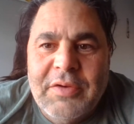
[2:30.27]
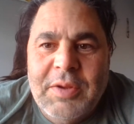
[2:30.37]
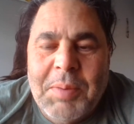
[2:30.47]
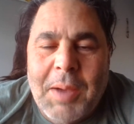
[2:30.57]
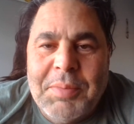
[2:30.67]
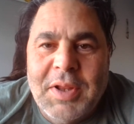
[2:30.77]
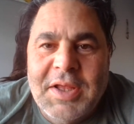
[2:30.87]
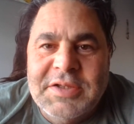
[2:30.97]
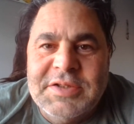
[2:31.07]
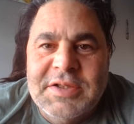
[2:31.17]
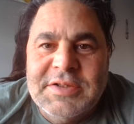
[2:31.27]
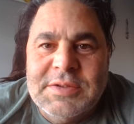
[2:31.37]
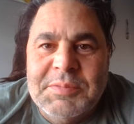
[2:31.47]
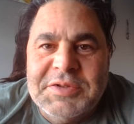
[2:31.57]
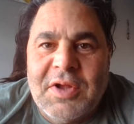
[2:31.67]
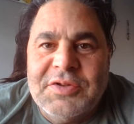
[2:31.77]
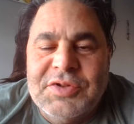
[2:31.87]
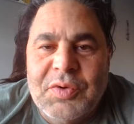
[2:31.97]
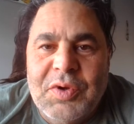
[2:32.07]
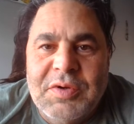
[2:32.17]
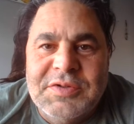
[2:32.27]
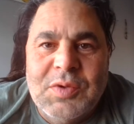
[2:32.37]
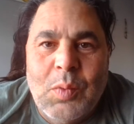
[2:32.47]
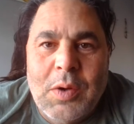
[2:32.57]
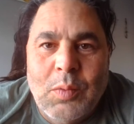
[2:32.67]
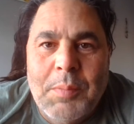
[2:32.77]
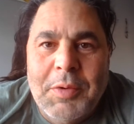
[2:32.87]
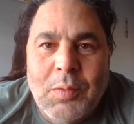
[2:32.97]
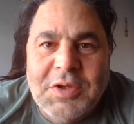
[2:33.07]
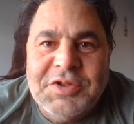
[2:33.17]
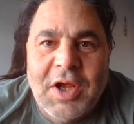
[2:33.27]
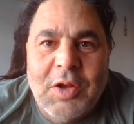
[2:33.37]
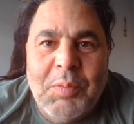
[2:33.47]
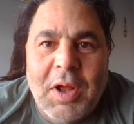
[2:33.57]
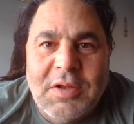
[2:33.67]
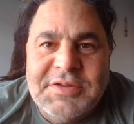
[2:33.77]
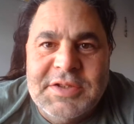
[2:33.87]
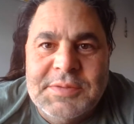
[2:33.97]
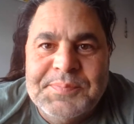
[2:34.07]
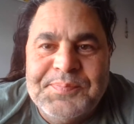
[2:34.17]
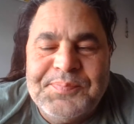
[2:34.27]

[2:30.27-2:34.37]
depopulationism is also known as the one woman, one child policy.